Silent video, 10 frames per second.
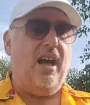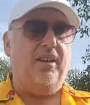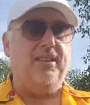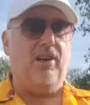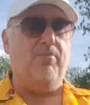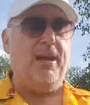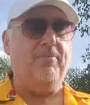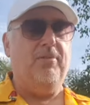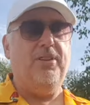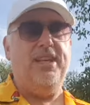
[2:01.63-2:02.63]
and tell
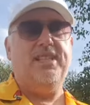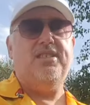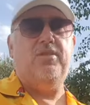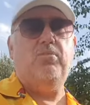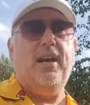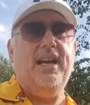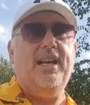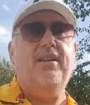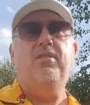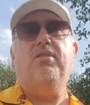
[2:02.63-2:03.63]
people this is the
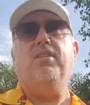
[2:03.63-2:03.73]
way.